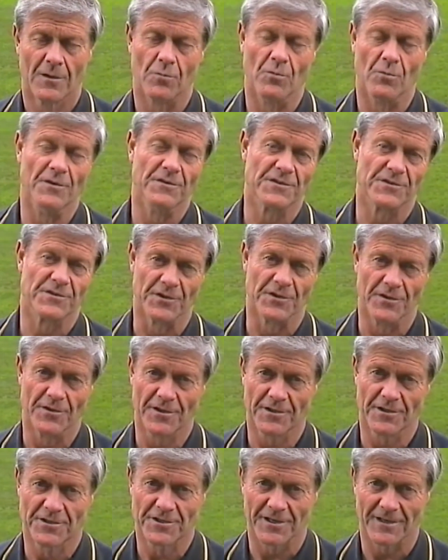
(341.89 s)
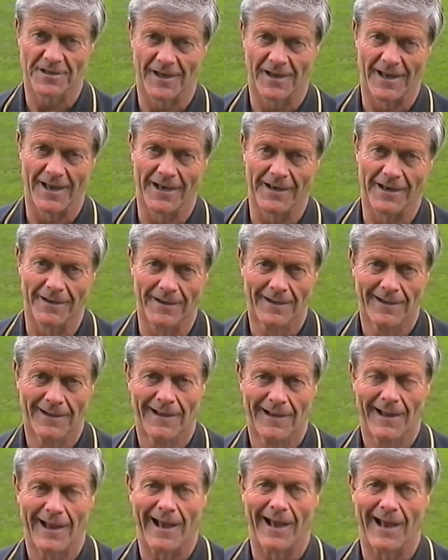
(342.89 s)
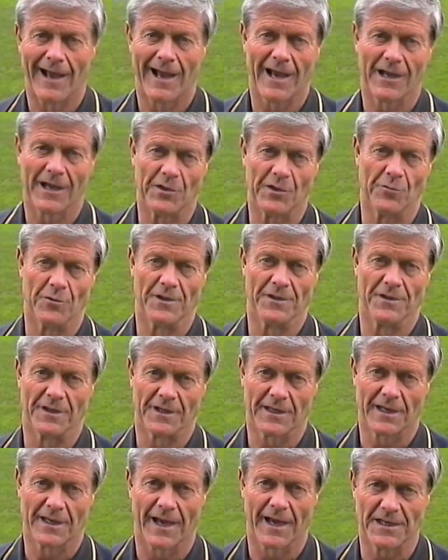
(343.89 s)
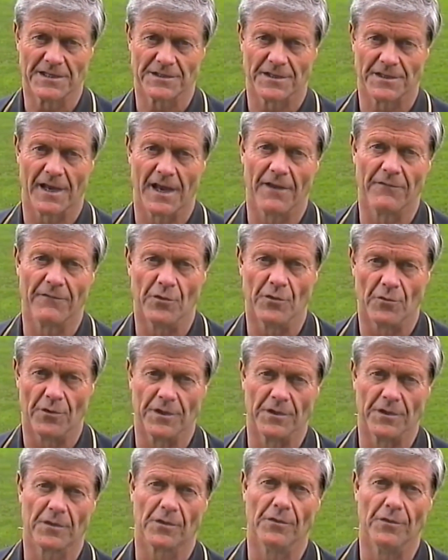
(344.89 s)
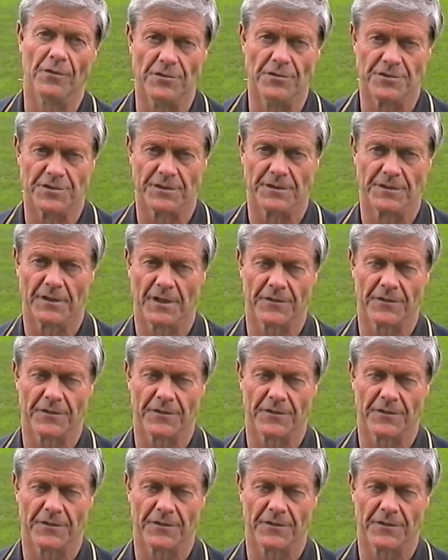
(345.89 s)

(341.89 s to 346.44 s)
with Serge and arguing the case to have your inclusion.